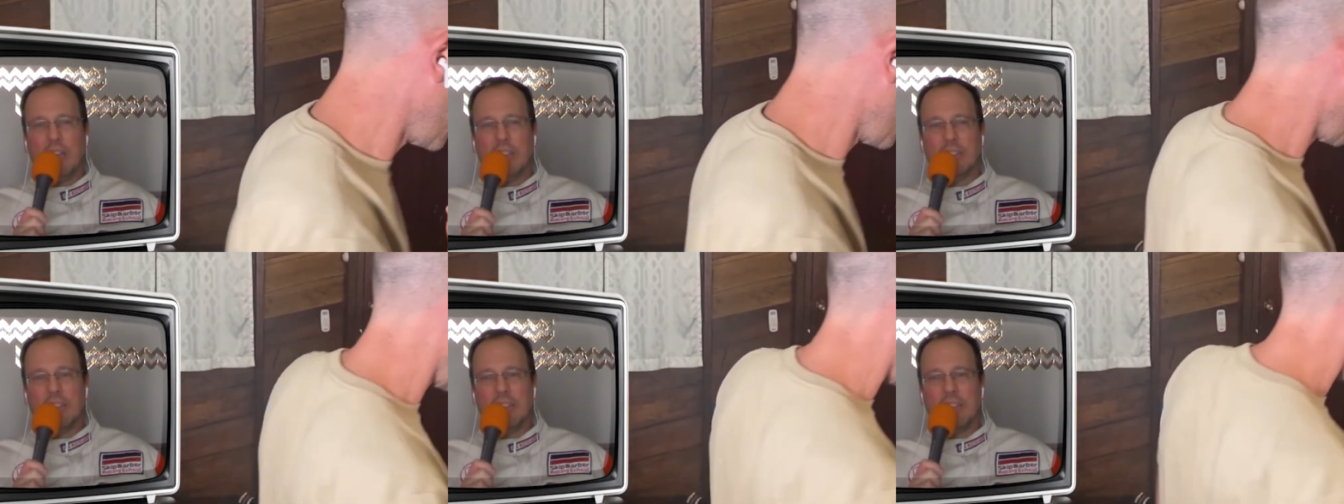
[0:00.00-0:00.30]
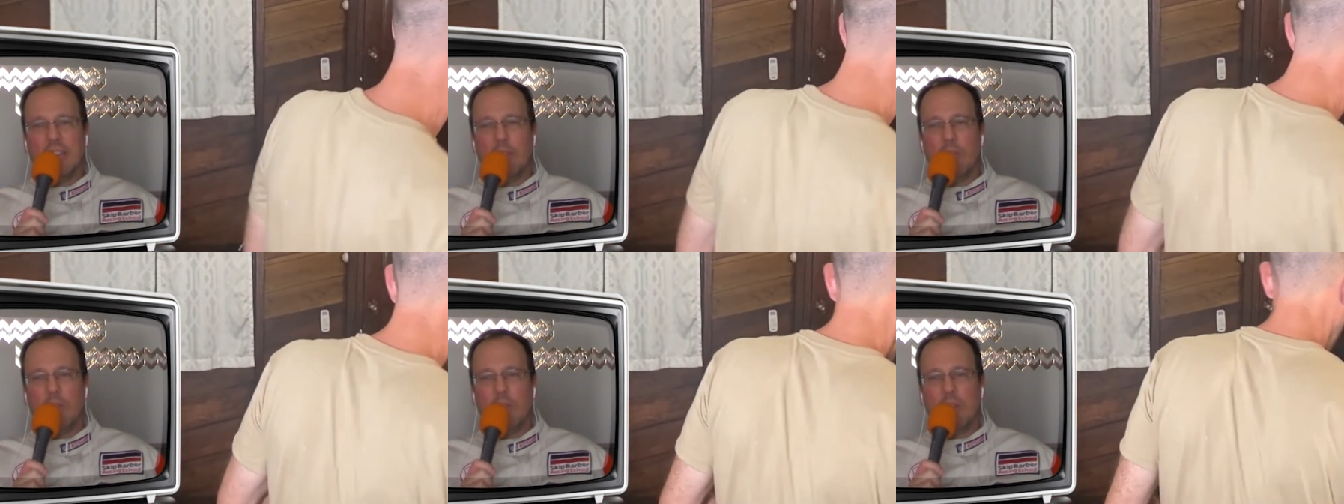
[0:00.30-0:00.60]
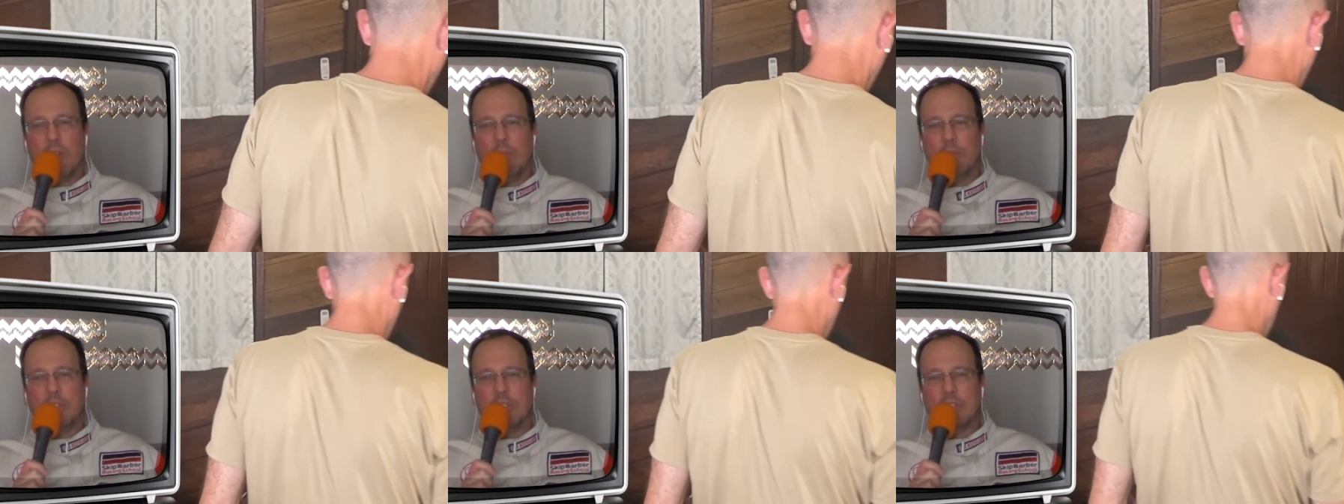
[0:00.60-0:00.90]
and then
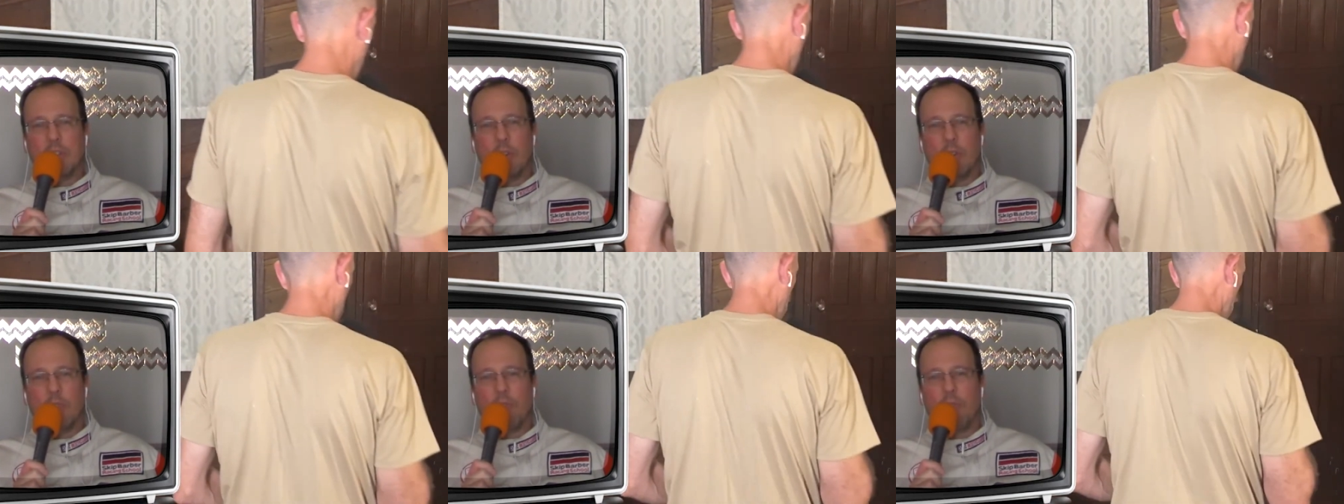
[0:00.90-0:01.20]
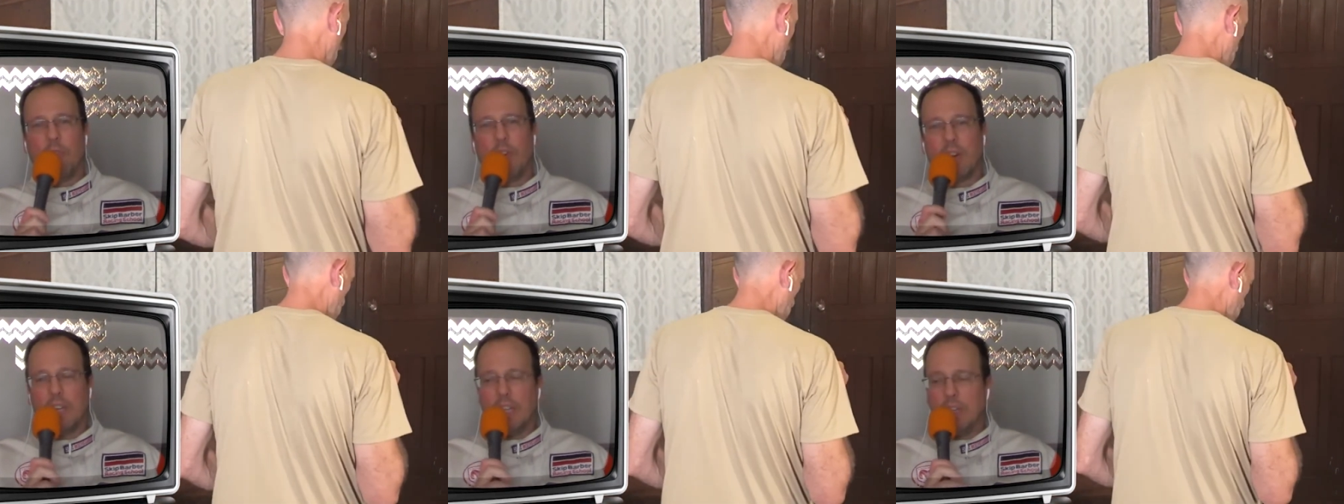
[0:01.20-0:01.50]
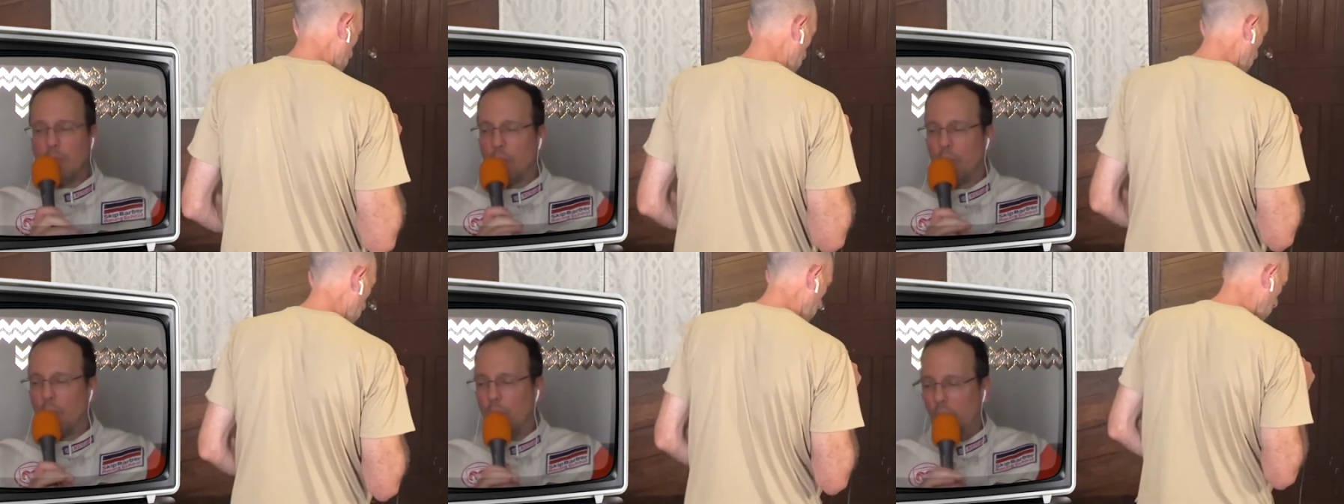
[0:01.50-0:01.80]
they would start
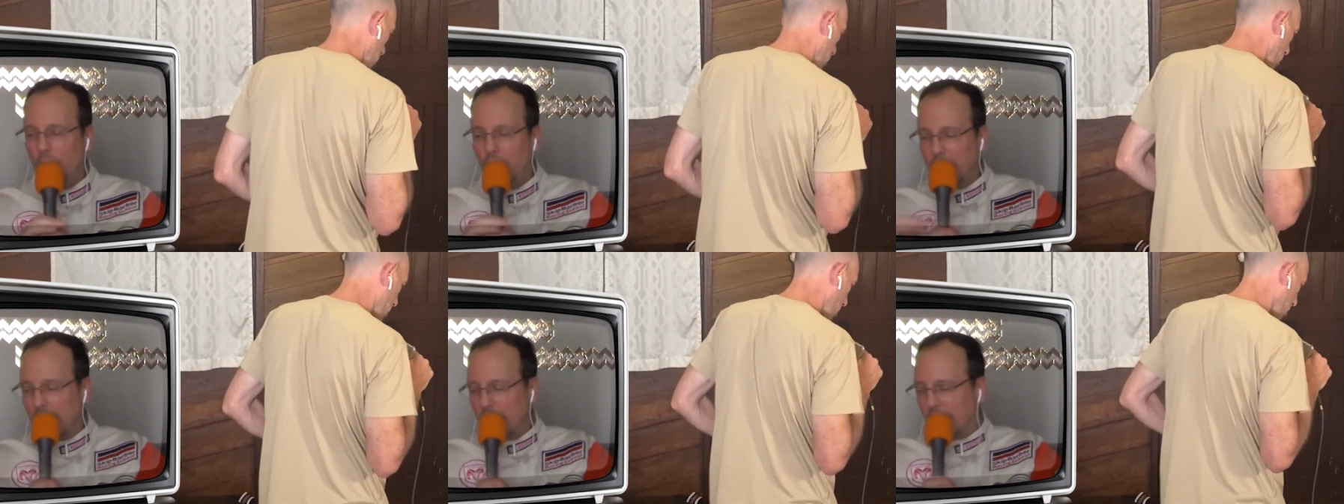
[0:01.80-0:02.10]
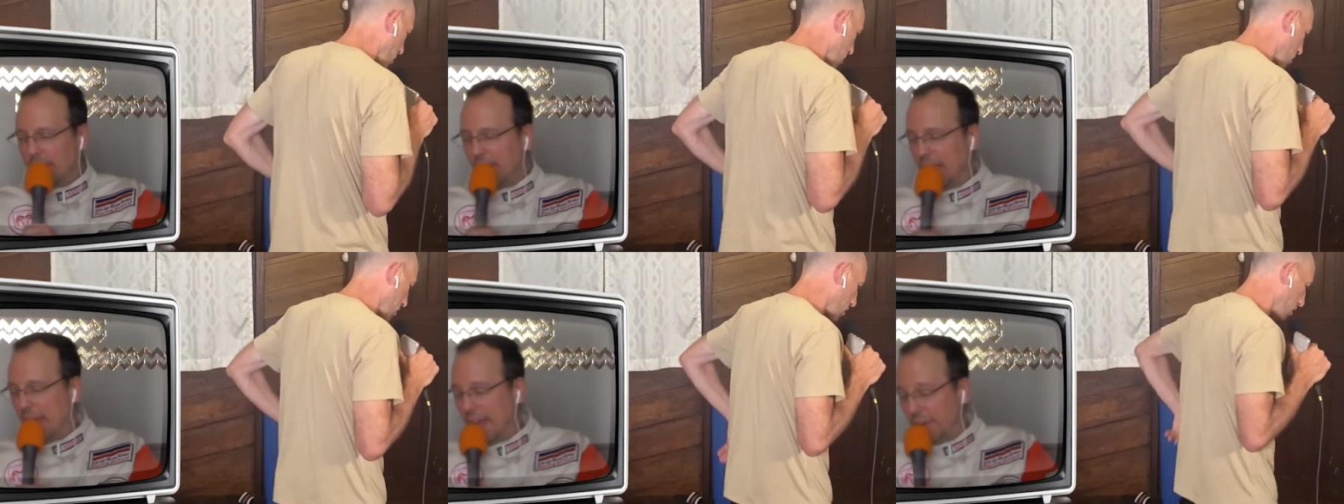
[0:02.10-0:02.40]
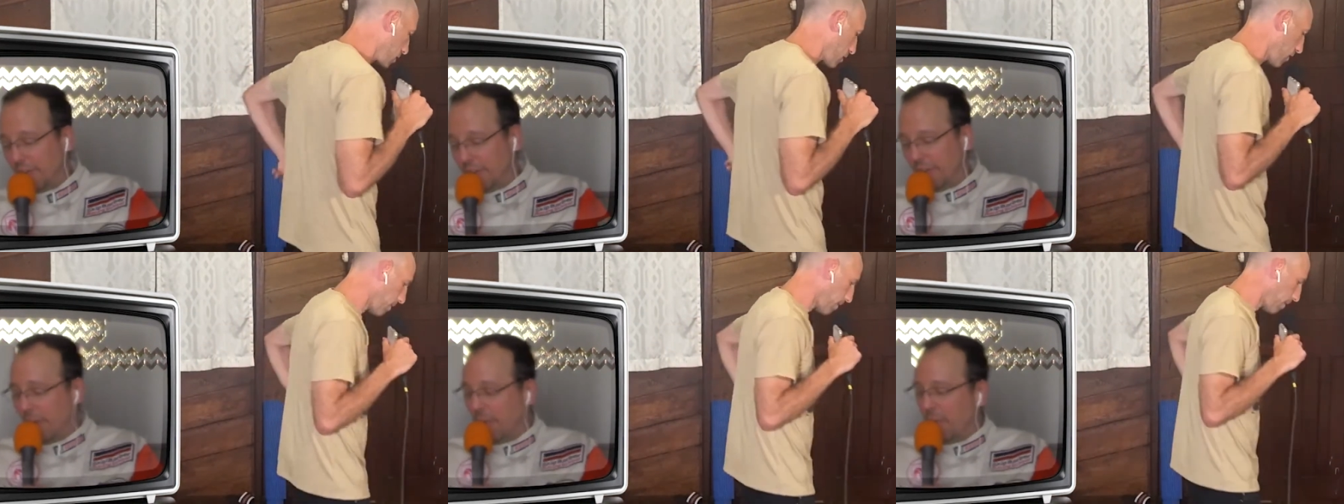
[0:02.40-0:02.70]
fucking running. I
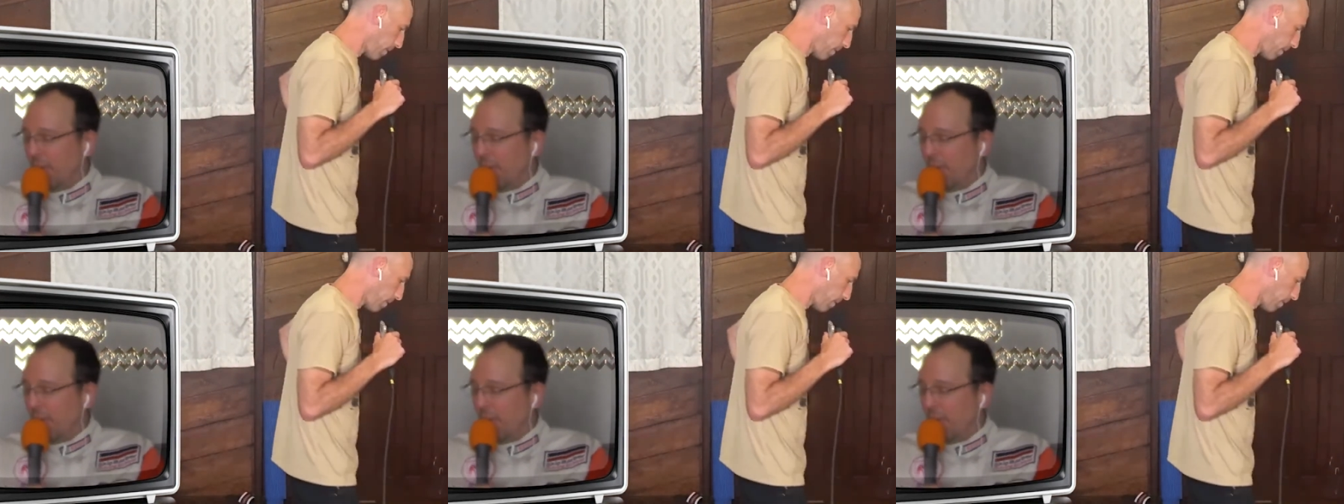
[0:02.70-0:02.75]
don't know.